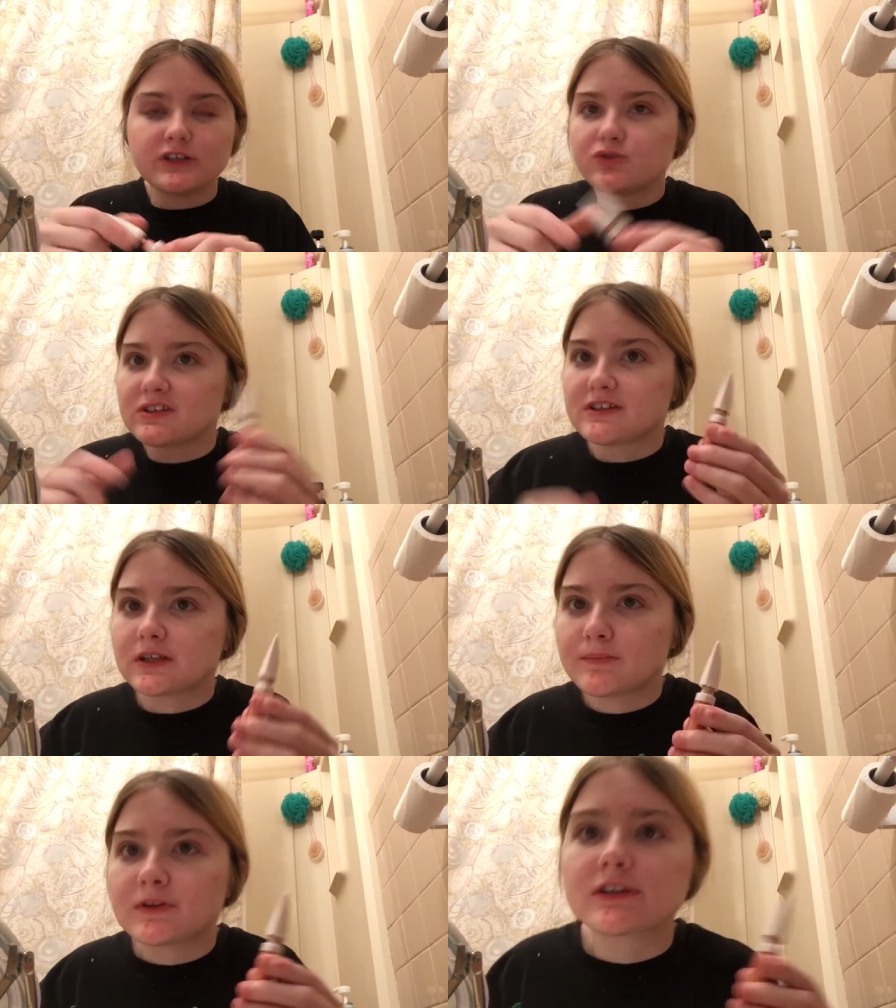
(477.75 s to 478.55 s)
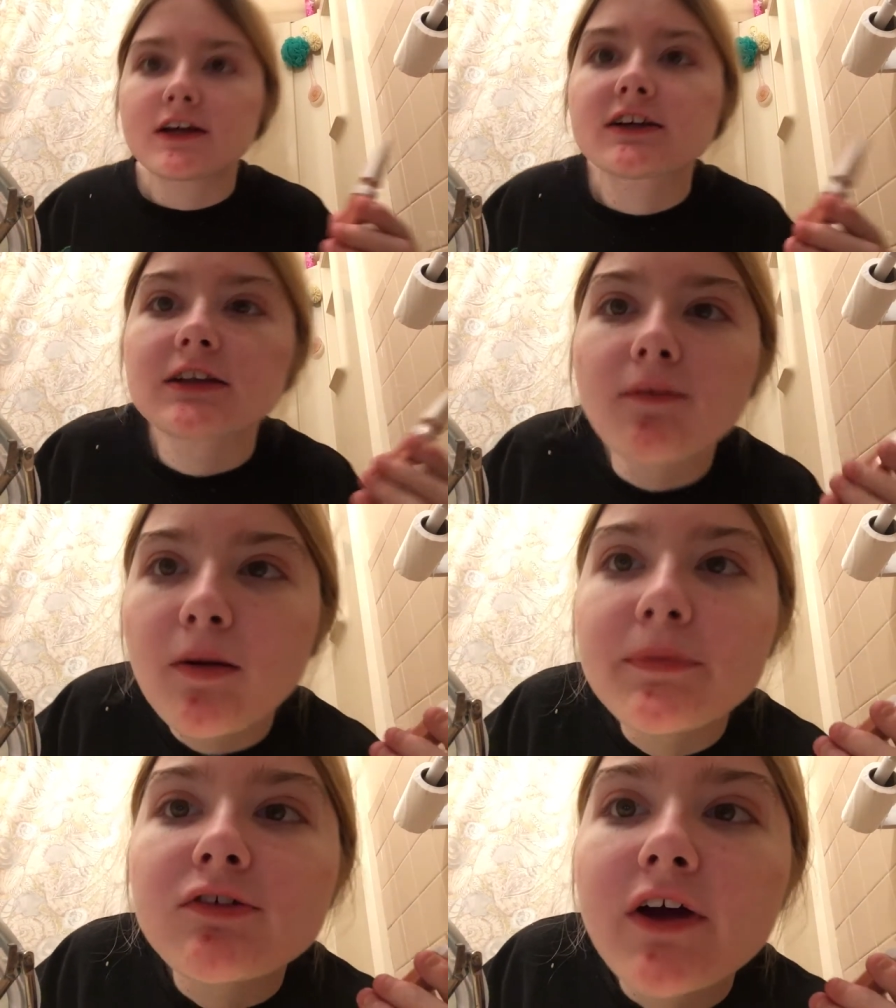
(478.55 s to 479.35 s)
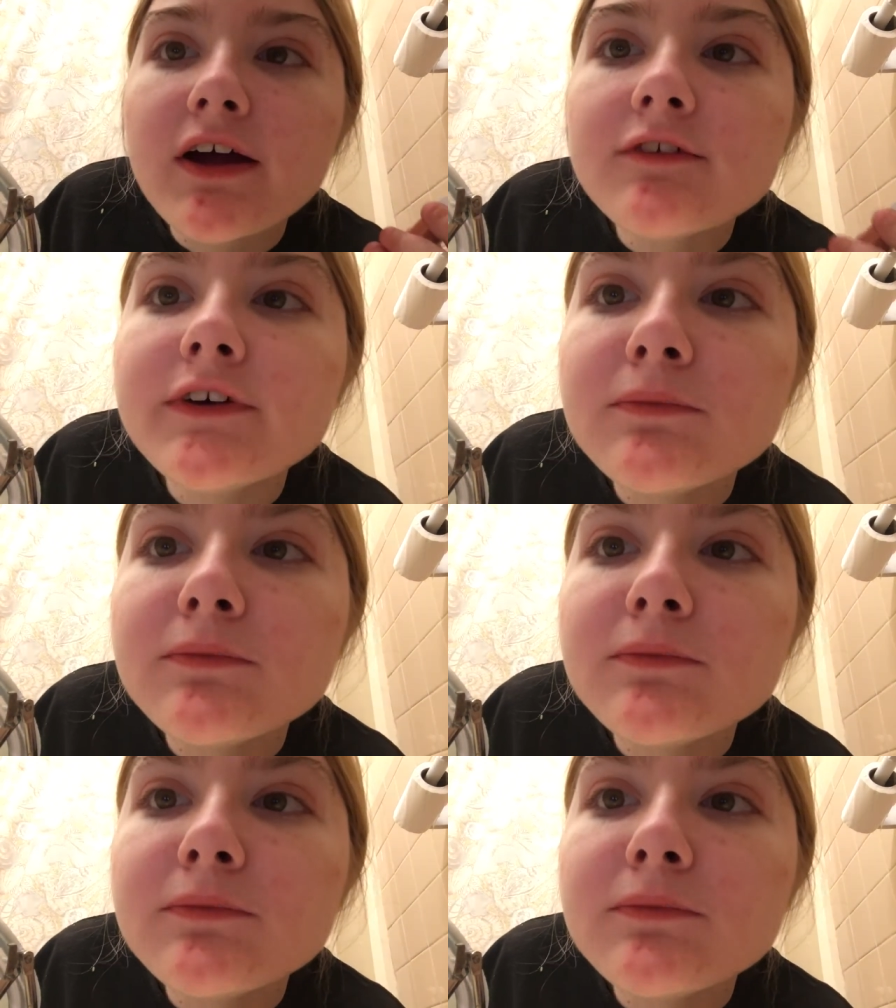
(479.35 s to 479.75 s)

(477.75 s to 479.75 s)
used this lipstick because I'm not a big fan of it,